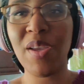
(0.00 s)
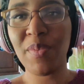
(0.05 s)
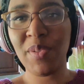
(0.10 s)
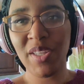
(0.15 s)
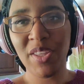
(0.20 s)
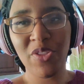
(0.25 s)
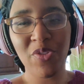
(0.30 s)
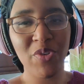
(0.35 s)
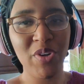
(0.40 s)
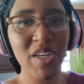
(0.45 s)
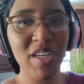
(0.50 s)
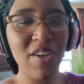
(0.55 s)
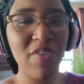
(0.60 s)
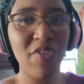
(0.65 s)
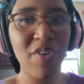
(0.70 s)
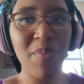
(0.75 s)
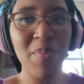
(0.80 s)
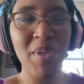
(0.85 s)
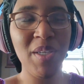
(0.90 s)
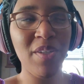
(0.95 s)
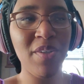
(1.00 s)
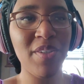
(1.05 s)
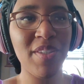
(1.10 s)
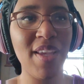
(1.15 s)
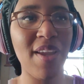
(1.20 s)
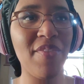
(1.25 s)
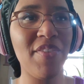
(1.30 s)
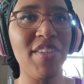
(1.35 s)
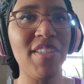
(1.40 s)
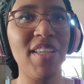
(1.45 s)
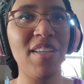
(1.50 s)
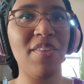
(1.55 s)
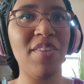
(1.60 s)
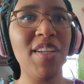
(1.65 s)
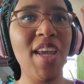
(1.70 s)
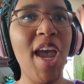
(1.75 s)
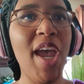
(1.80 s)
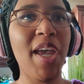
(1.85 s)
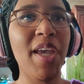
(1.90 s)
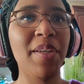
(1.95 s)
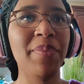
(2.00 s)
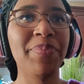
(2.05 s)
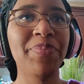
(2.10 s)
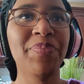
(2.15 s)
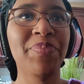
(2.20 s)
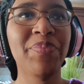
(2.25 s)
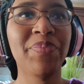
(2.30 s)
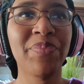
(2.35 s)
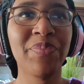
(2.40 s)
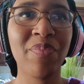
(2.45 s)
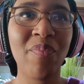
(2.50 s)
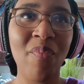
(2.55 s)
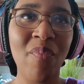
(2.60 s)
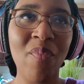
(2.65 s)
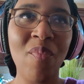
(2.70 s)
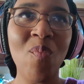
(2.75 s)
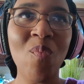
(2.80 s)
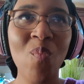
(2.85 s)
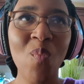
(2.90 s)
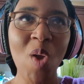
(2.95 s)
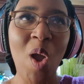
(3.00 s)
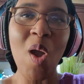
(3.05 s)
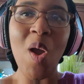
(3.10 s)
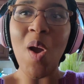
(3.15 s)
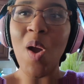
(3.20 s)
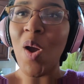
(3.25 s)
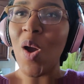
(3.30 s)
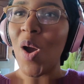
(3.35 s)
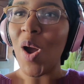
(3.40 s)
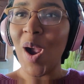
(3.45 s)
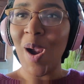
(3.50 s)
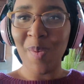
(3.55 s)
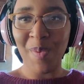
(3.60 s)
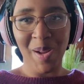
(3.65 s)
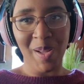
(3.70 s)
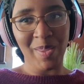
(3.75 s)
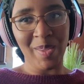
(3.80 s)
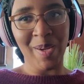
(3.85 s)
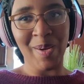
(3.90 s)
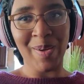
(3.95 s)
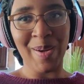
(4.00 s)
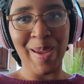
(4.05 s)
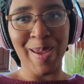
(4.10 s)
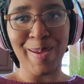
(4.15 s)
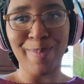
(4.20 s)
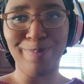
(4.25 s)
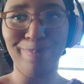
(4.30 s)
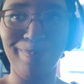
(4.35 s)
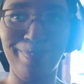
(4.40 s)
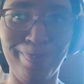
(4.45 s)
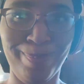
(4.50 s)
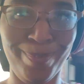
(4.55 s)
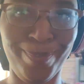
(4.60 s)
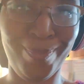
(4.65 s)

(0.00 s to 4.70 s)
your family three different meals every single day I'm not there yet.